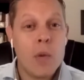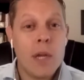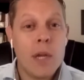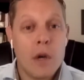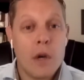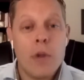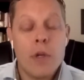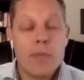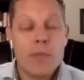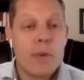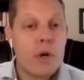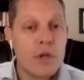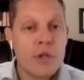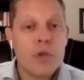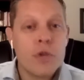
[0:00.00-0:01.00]
We call those
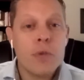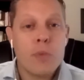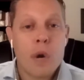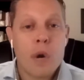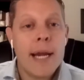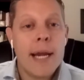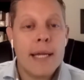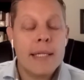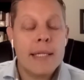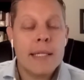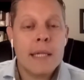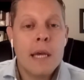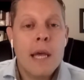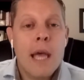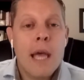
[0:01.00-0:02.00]
personal brands.
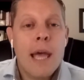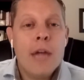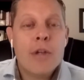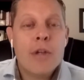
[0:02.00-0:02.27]
Mm-hmm.